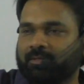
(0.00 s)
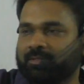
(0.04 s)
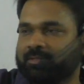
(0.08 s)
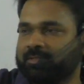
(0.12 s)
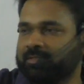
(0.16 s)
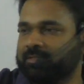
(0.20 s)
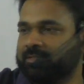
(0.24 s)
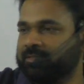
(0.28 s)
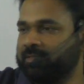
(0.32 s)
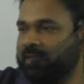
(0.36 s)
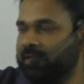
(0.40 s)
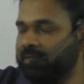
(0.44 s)
This
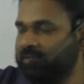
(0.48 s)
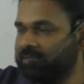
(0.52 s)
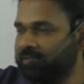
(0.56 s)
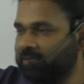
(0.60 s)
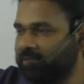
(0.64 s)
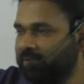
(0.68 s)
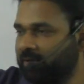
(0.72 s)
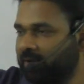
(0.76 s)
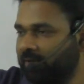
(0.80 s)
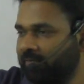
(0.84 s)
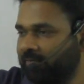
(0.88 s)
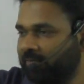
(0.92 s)
is
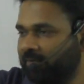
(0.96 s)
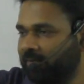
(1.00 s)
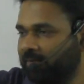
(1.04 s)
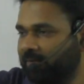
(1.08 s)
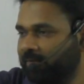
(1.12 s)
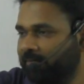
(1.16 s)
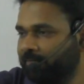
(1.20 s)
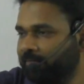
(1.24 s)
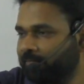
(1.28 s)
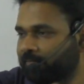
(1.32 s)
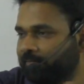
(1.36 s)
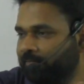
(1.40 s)
density of
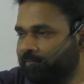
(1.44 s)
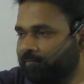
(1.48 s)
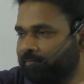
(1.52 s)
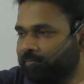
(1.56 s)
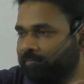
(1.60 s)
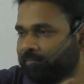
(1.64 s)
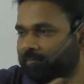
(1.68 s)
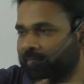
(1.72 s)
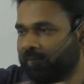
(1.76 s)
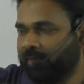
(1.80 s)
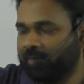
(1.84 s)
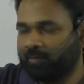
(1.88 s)

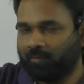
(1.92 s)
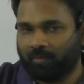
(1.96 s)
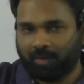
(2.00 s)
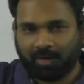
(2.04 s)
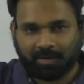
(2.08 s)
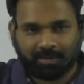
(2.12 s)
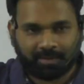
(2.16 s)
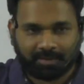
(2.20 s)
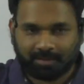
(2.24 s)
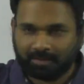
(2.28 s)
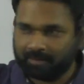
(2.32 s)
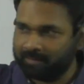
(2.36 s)

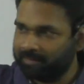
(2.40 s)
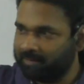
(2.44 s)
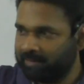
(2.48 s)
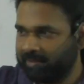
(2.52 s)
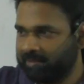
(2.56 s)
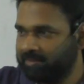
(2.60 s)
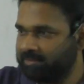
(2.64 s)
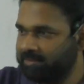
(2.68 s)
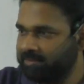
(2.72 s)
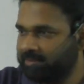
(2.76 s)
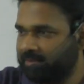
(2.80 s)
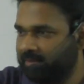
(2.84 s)
water.
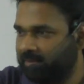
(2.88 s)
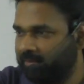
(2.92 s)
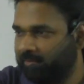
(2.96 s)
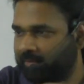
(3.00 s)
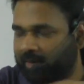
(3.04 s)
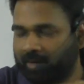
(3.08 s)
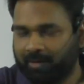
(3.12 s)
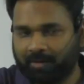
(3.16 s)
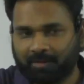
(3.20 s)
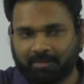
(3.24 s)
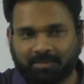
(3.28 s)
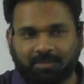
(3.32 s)

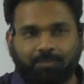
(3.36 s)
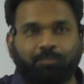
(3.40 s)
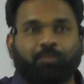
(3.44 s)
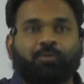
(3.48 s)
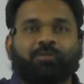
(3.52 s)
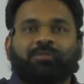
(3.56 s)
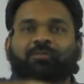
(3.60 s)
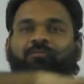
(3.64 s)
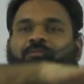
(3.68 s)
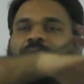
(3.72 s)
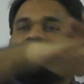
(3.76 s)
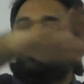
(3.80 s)

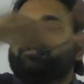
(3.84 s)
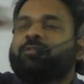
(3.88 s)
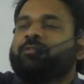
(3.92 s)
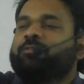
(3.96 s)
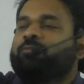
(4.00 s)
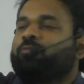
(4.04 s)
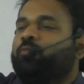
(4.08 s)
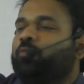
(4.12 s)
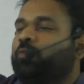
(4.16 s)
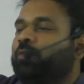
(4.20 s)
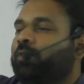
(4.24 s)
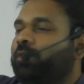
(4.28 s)
Suppose if this
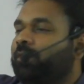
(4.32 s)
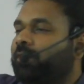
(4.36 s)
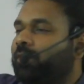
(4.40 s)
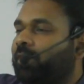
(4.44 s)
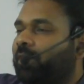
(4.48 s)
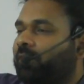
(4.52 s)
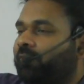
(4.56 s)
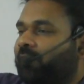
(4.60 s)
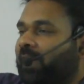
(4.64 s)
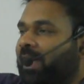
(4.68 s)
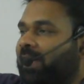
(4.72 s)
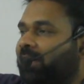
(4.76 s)
is
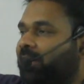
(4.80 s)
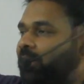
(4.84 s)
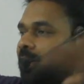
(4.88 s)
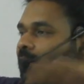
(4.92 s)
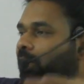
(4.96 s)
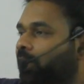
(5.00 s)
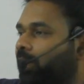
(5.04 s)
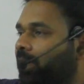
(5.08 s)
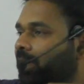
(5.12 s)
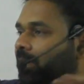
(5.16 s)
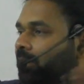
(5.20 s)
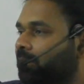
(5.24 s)
full of
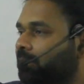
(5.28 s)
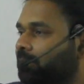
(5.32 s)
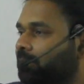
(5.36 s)
alcohol,